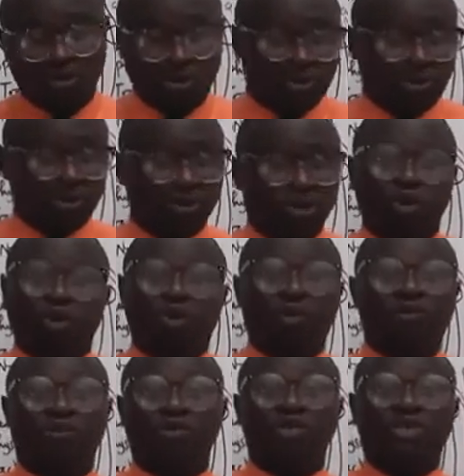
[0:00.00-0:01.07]
because
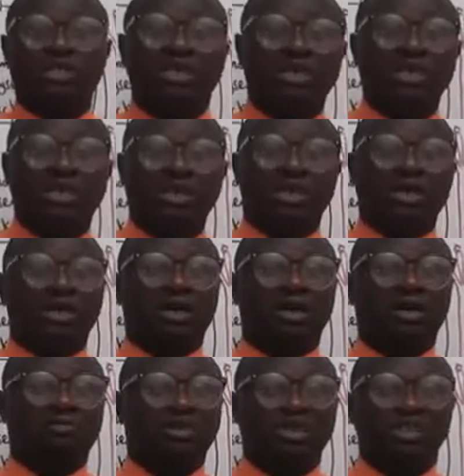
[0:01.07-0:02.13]
obviously
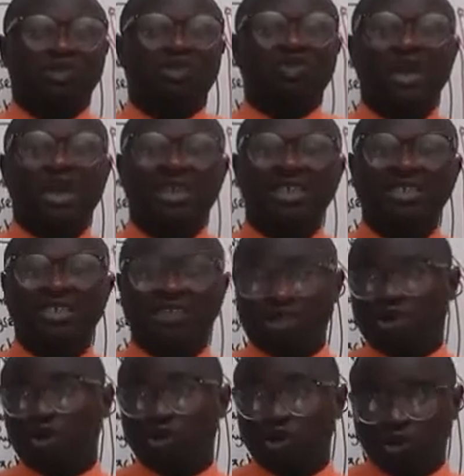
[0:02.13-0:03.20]
there is no any
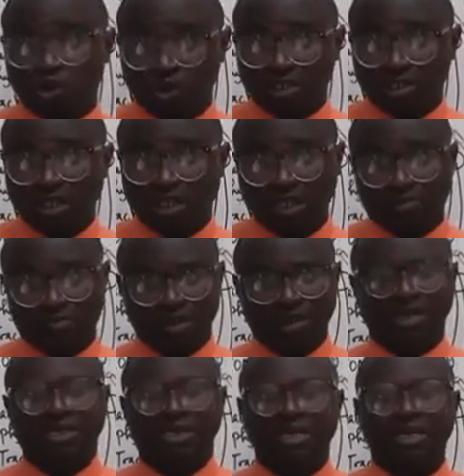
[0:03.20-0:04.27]
serious growth taking
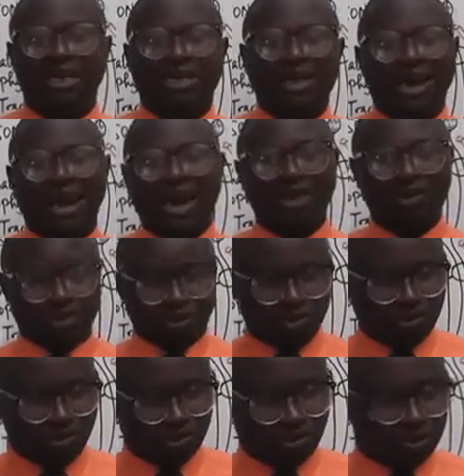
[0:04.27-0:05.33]
place in an
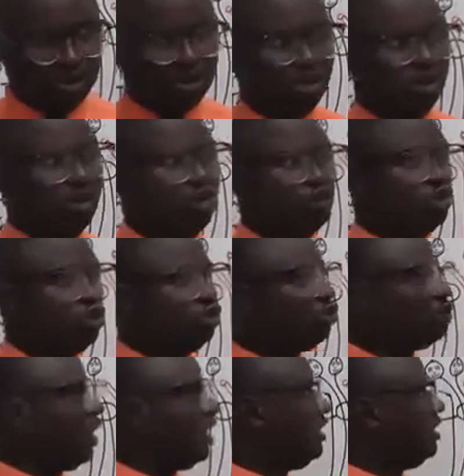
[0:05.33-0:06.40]
adult. Okay, so
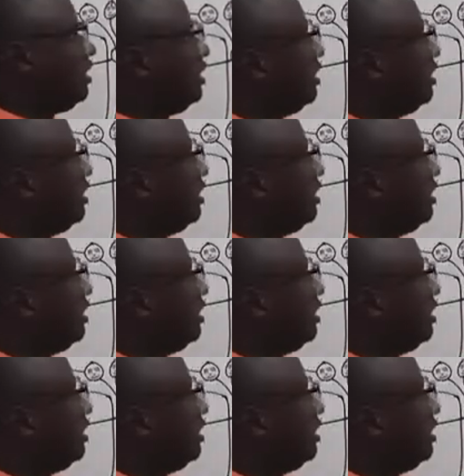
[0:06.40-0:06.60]
usually